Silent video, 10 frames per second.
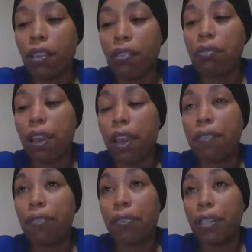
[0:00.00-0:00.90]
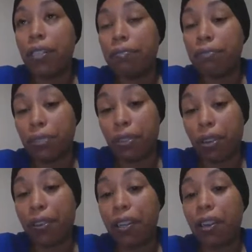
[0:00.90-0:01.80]
You have three, you
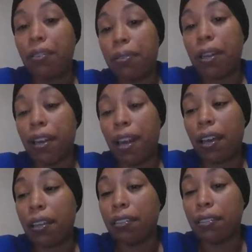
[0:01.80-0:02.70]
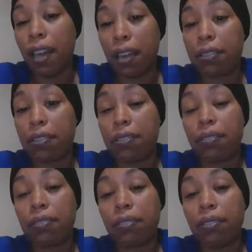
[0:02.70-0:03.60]
already know you're at 9,000.
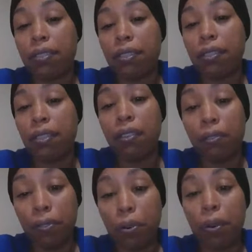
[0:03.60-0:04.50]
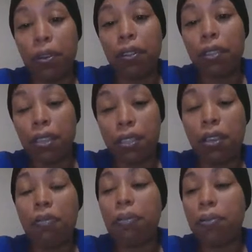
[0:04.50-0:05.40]
Four, and
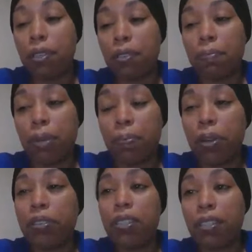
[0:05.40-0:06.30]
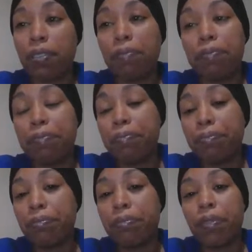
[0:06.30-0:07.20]
so on per person.
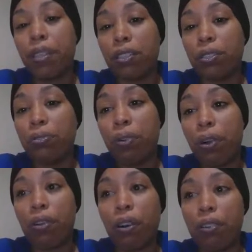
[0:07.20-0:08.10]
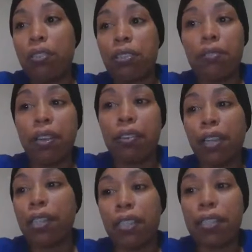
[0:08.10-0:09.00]
You also know
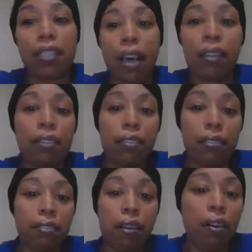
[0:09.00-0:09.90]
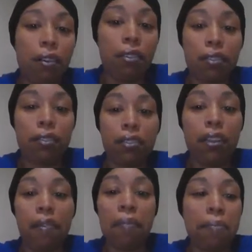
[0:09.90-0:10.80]
that it does not cost the
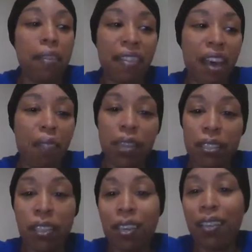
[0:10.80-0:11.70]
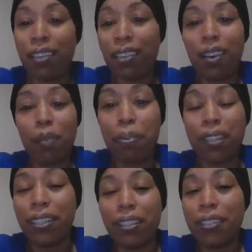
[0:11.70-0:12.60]
government that much to
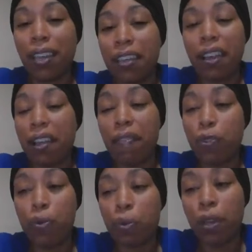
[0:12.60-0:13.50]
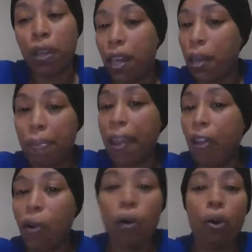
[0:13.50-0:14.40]
completely take care of you and
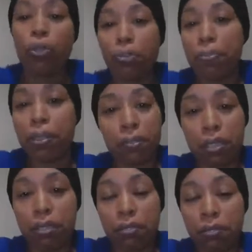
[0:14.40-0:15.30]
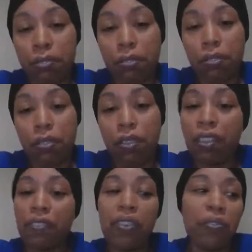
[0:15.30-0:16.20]
pay all your bills.
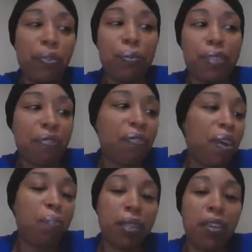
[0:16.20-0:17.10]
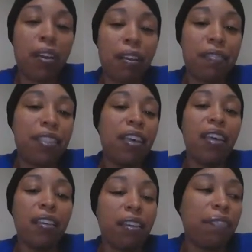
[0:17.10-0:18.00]
Even if you was a family of
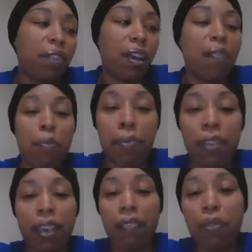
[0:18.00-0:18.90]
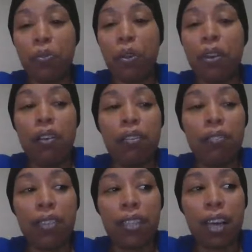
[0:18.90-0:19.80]
10, if the government gave you
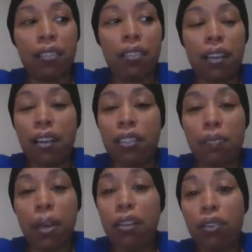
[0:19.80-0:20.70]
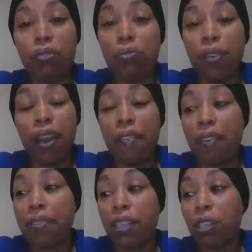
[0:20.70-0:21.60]
$3,000 a month, no, you wouldn't have
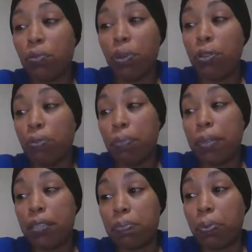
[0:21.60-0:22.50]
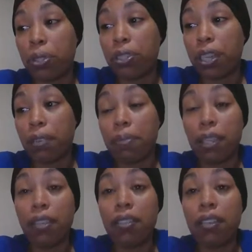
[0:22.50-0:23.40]
everything in the world. You wouldn't be able to support your damn
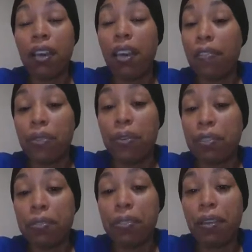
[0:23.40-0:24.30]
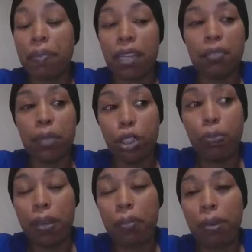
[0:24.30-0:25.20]
kids if you ain't do something else,
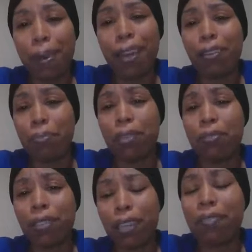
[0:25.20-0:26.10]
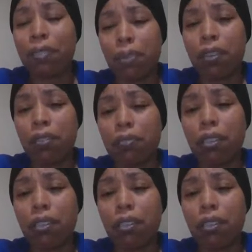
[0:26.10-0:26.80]
but you'll be able to pay your bills to live somewhere.